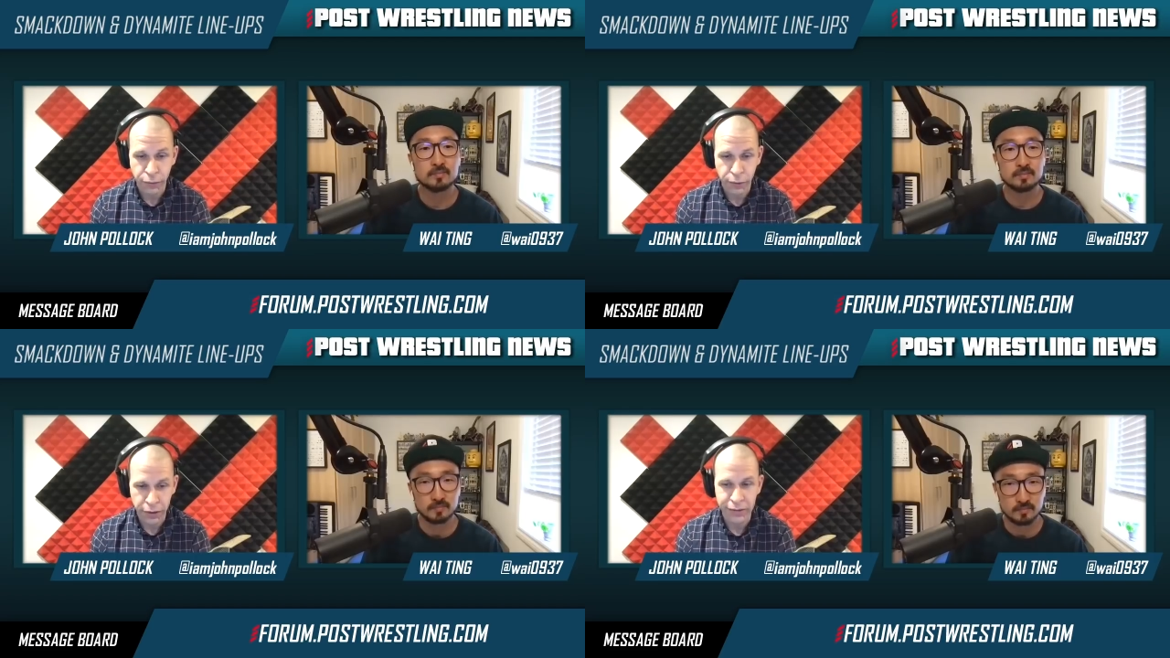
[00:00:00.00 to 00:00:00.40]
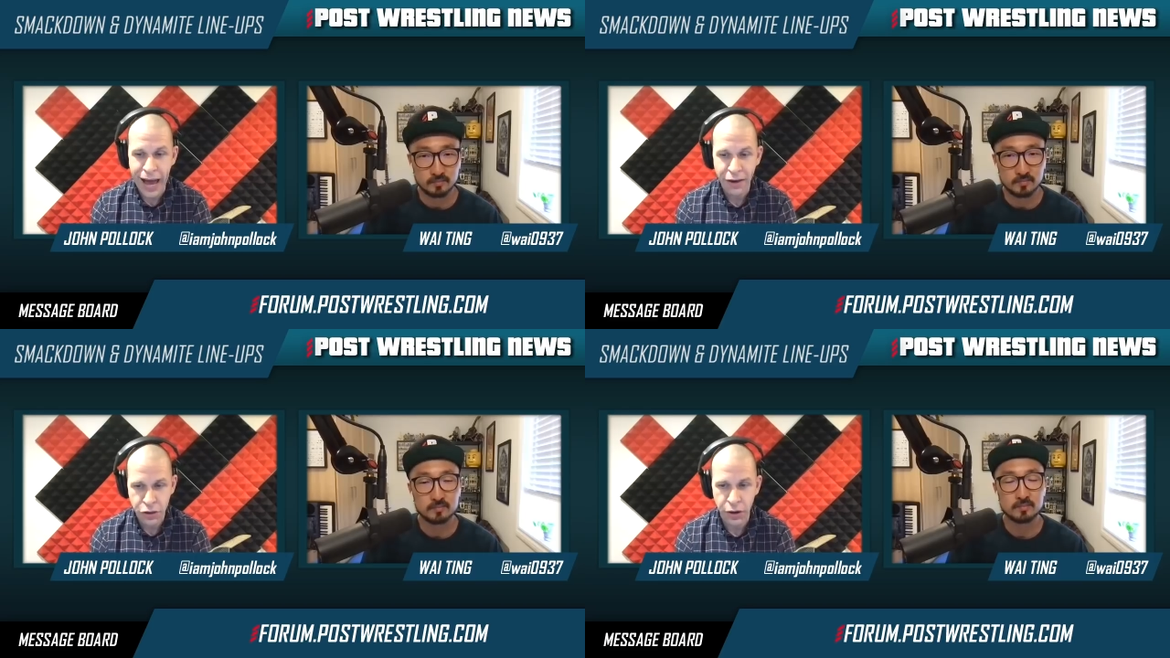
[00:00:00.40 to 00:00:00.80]
Speaker 1: for their
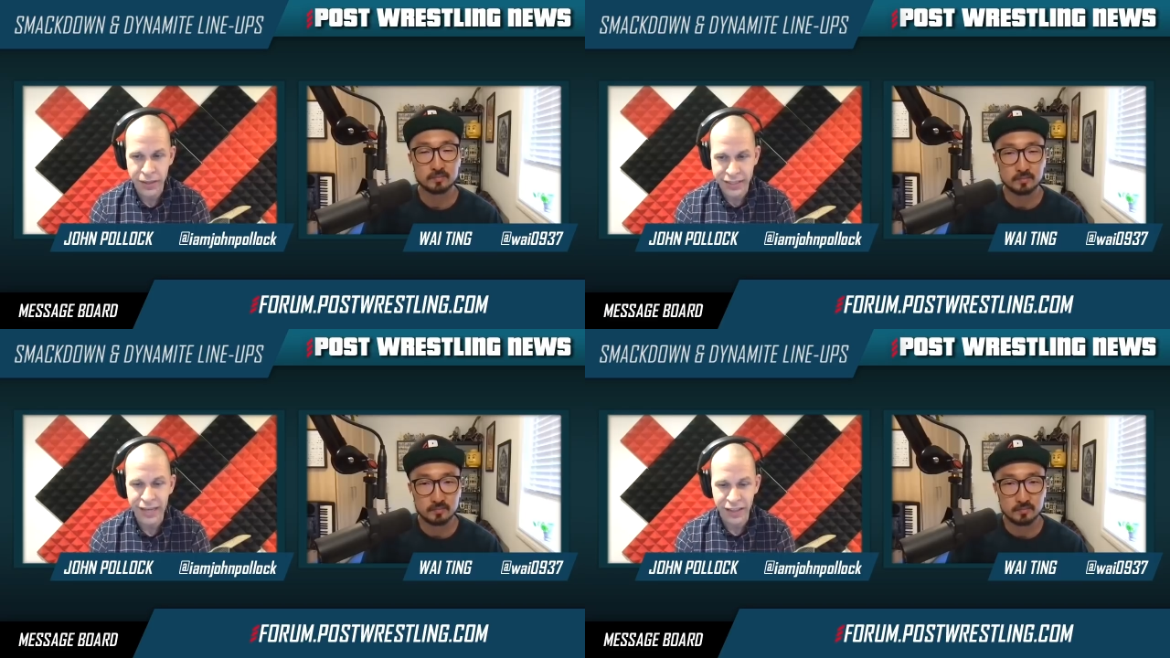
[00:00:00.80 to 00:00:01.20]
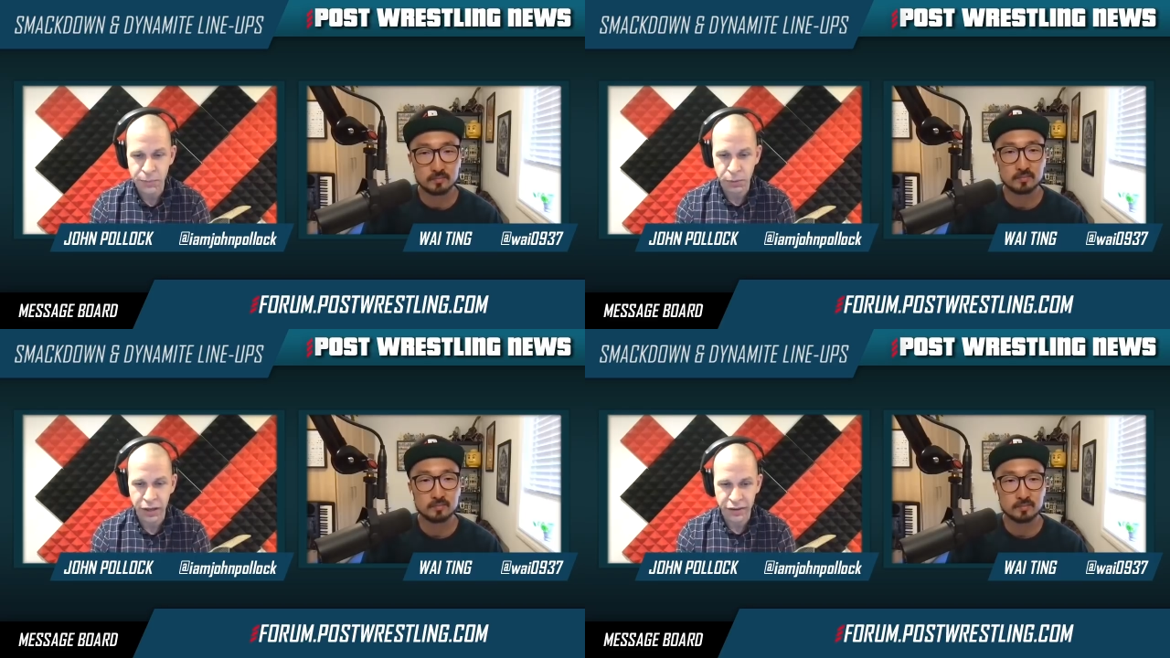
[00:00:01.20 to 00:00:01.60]
last show at Daly's
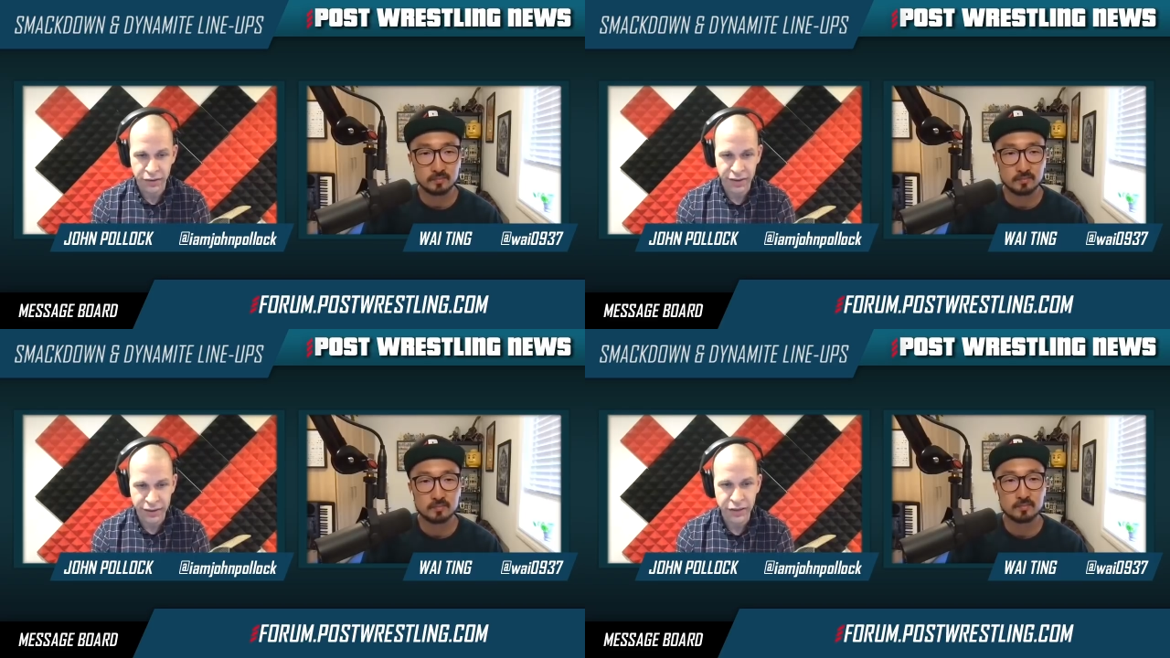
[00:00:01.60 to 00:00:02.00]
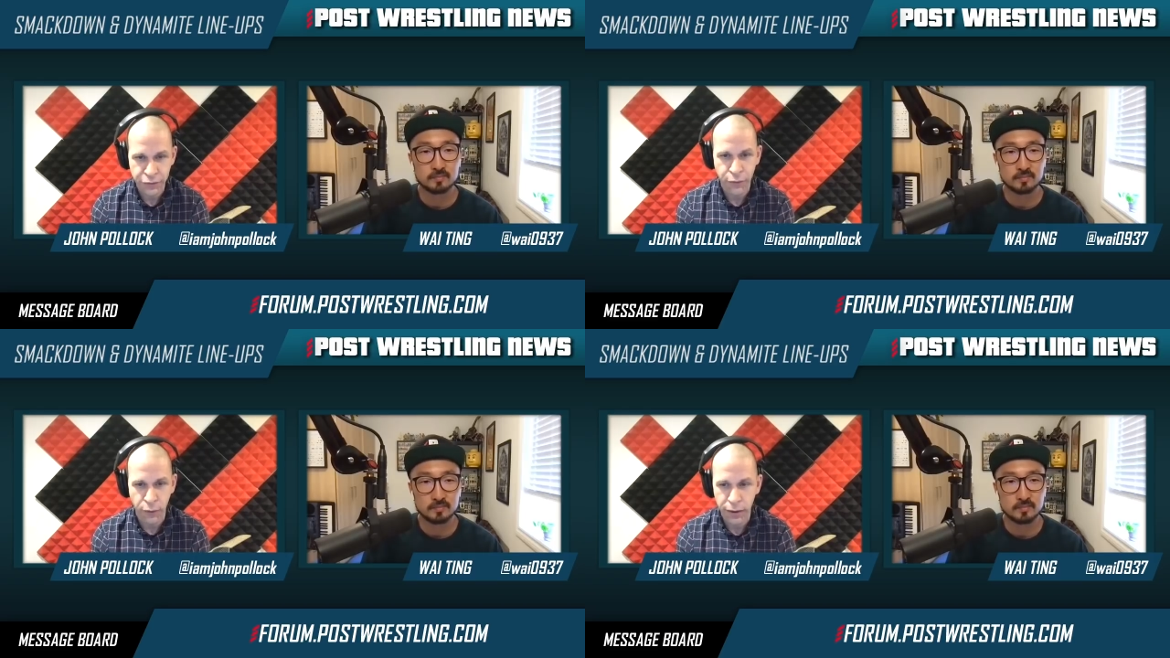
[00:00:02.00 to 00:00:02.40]
Place at least
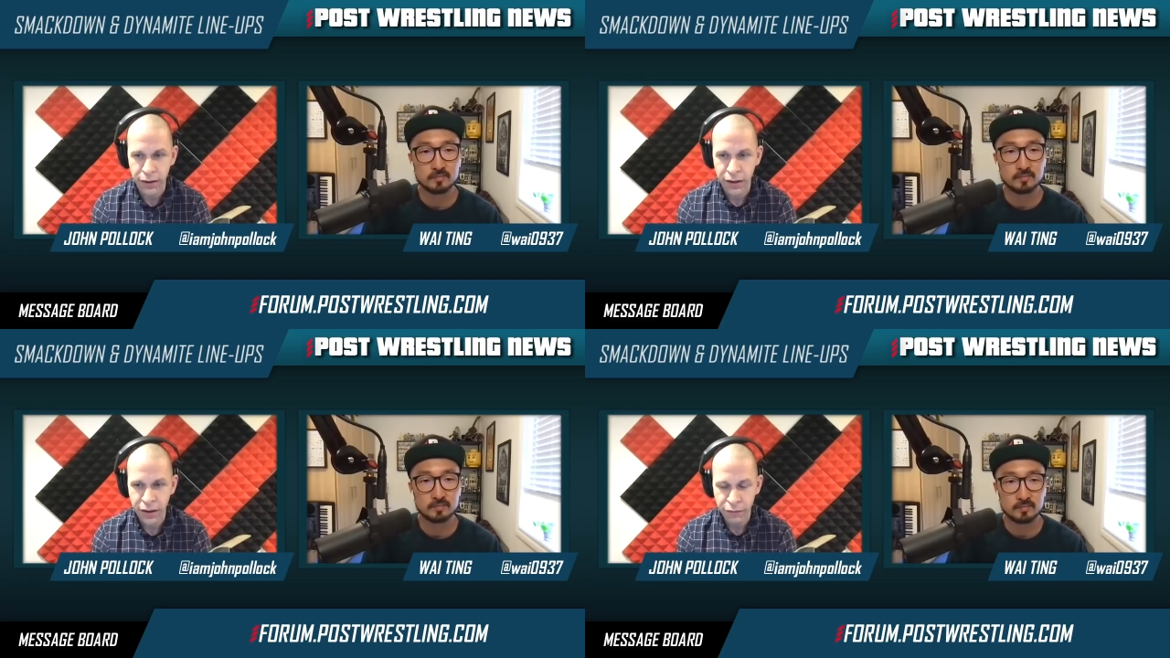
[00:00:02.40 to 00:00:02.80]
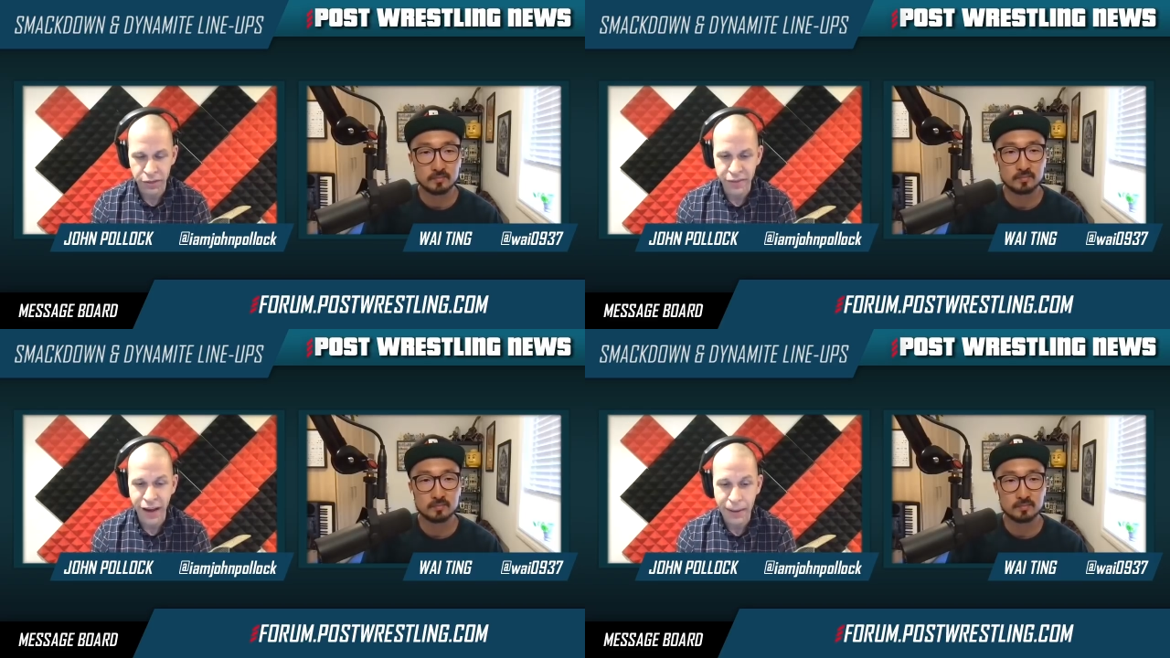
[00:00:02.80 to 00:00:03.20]
for for
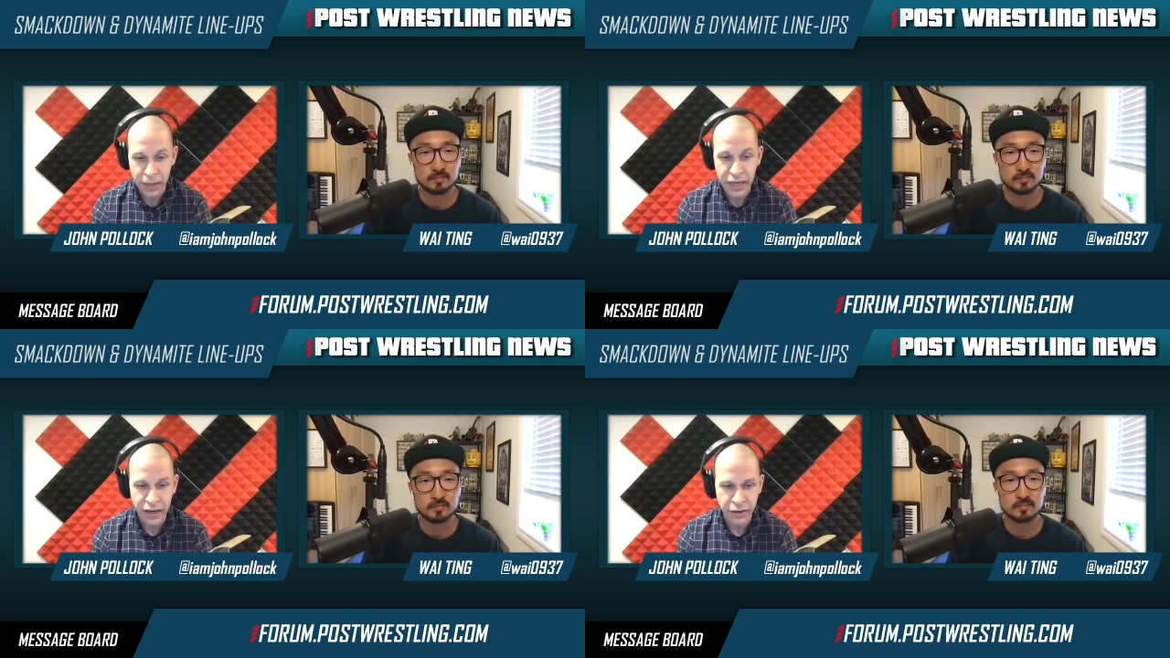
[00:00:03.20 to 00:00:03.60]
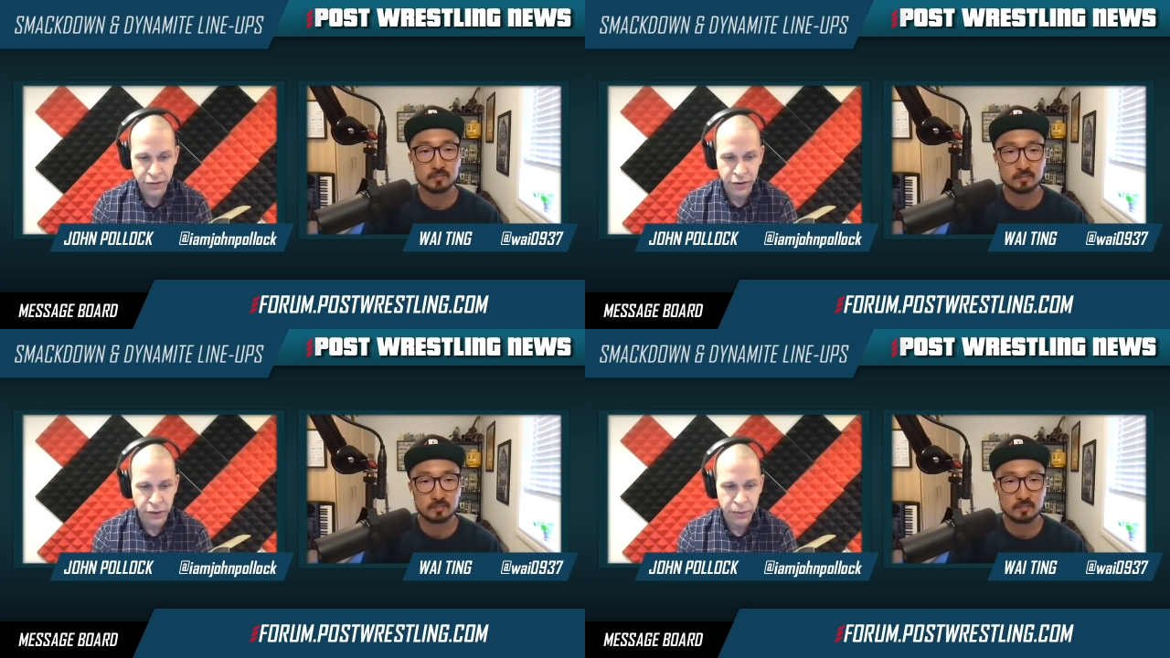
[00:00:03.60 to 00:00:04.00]
the time being.
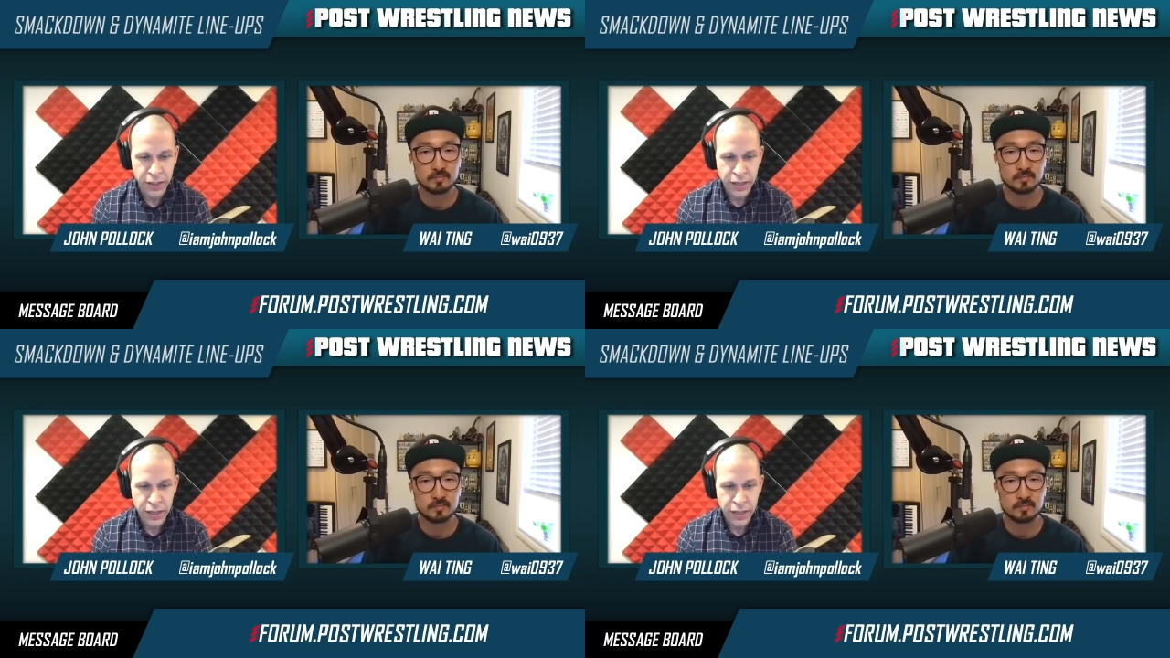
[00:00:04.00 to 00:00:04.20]
So,